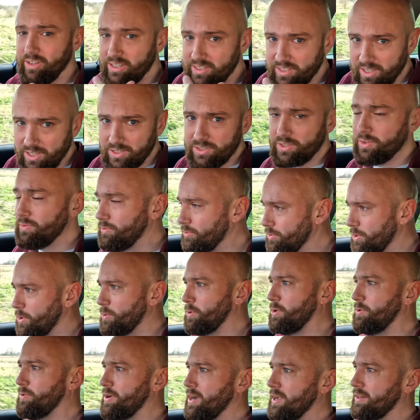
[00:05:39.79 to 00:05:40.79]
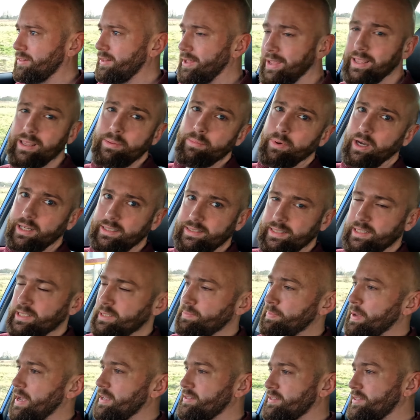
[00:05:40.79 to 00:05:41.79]
It doesn't roll around like you might
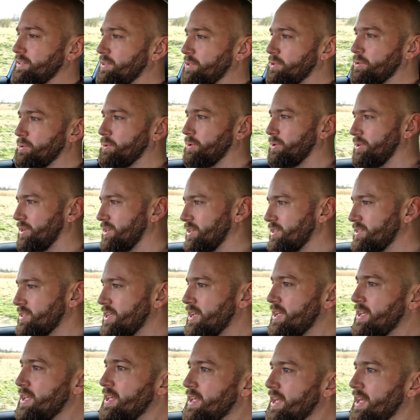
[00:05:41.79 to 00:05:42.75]
expect in the corners.